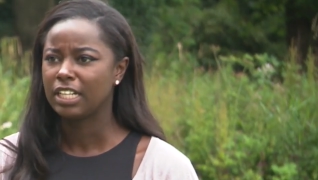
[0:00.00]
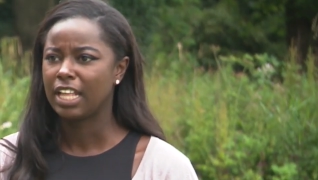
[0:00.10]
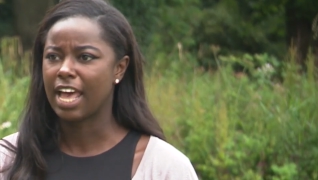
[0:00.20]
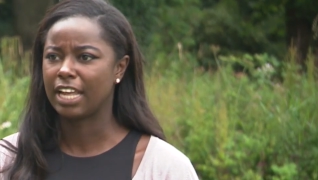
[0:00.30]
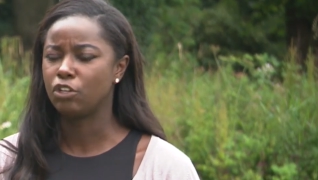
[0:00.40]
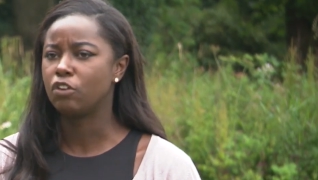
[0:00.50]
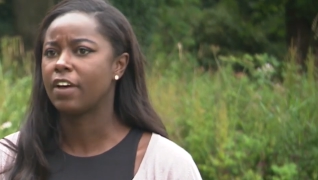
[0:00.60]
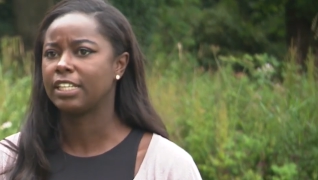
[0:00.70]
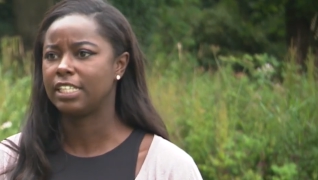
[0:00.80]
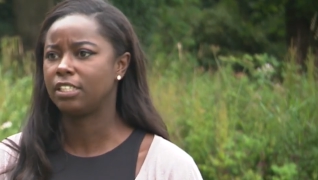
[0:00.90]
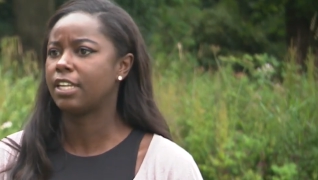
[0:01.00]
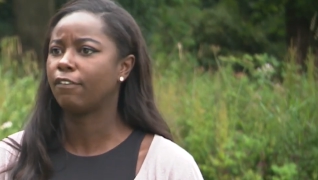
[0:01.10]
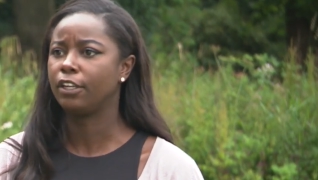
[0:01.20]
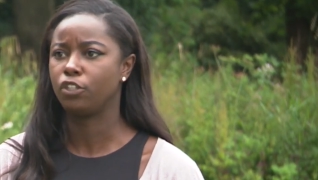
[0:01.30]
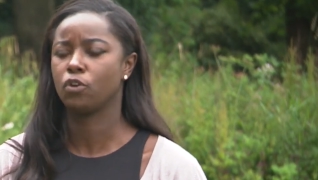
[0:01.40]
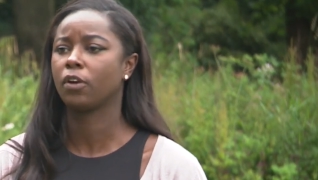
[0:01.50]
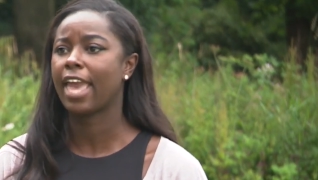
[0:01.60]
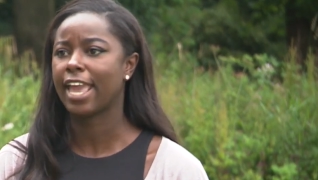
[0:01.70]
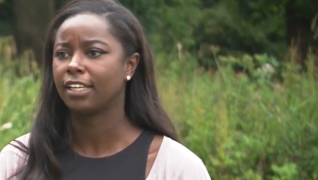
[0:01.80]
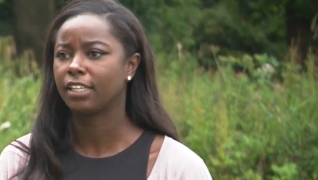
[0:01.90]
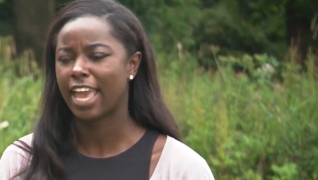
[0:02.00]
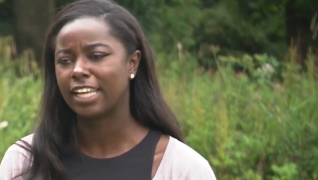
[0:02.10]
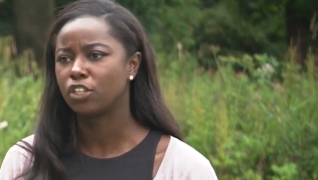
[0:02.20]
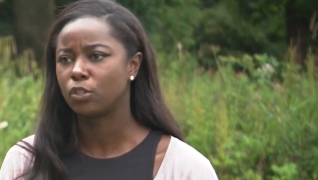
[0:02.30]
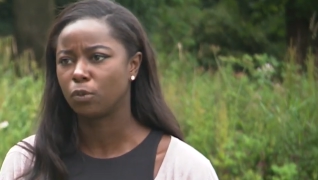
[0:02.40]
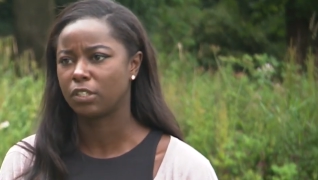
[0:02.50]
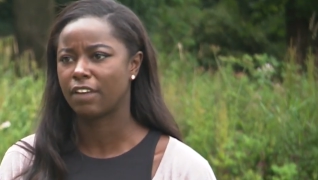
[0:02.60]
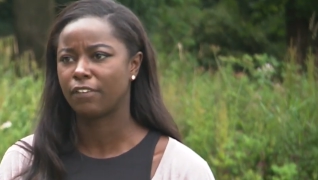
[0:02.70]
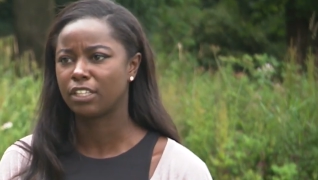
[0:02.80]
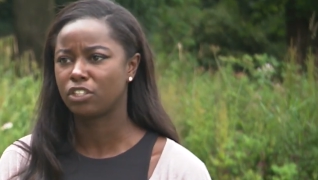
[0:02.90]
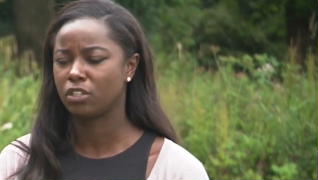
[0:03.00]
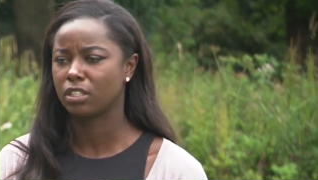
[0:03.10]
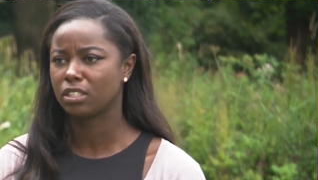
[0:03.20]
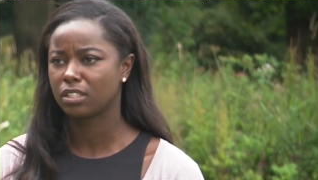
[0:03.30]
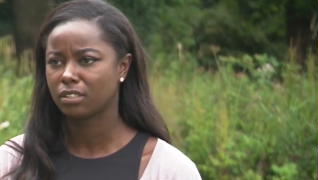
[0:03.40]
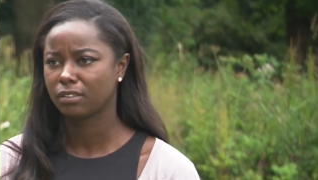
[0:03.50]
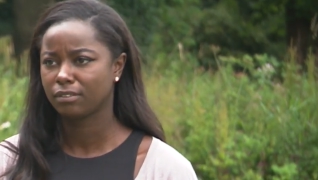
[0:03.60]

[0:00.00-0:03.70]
and universities definitely do not cater towards diverse students